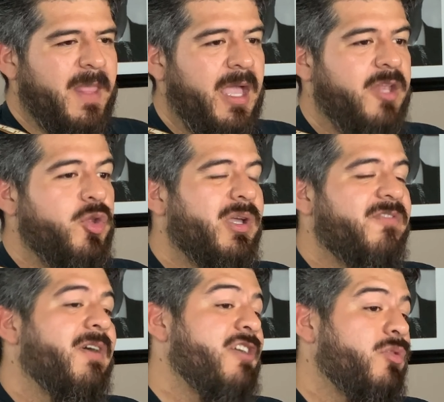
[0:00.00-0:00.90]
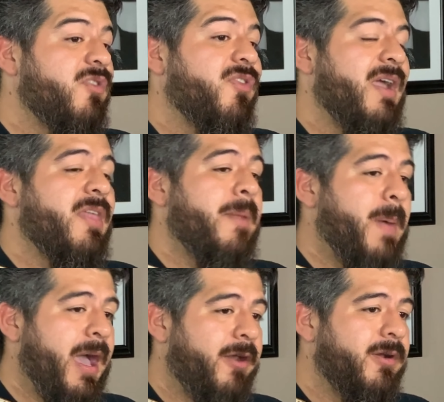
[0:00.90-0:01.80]
And you can actually find that
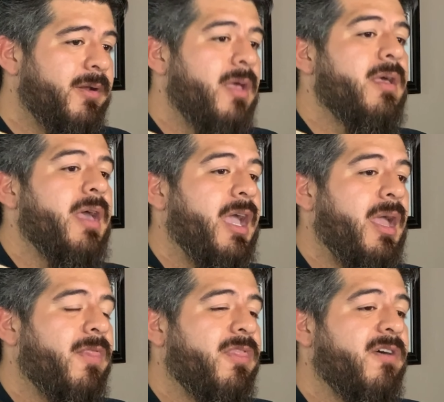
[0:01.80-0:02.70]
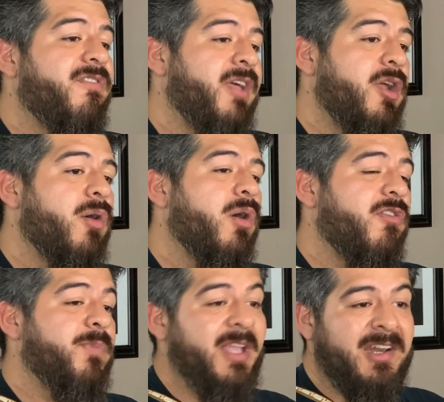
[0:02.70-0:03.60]
pattern in the video
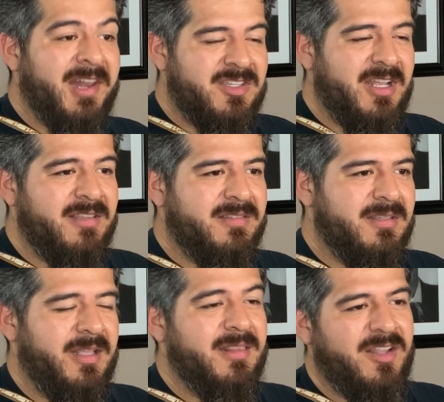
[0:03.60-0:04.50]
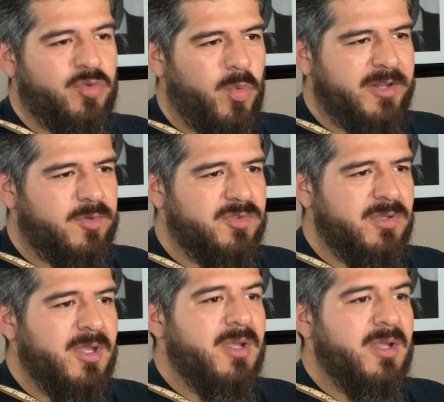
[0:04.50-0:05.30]
of playing rancheras en 3/4.